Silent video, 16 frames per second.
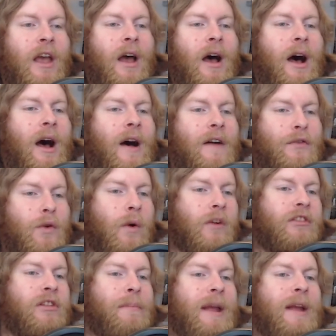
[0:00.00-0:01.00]
Uh, of
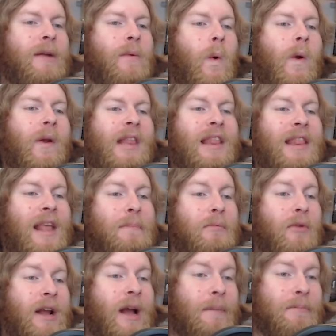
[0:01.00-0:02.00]
course, the big worry that they
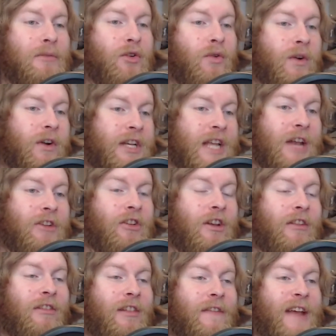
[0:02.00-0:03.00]
bring up to her attention
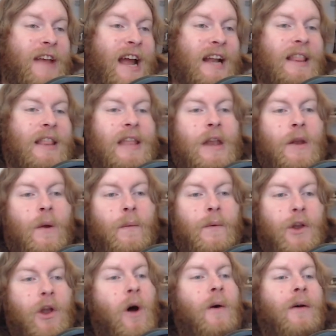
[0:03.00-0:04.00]
is the fact that they don't
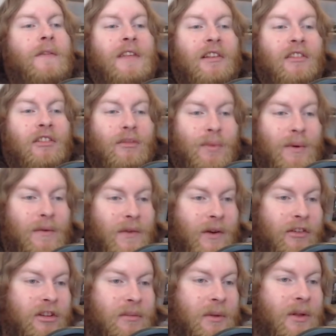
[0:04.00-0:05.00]
know if this is
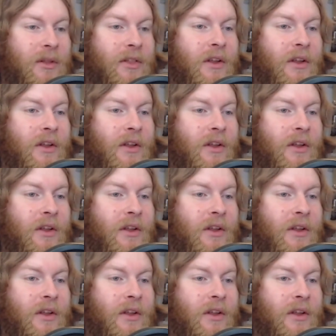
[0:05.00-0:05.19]
reversible.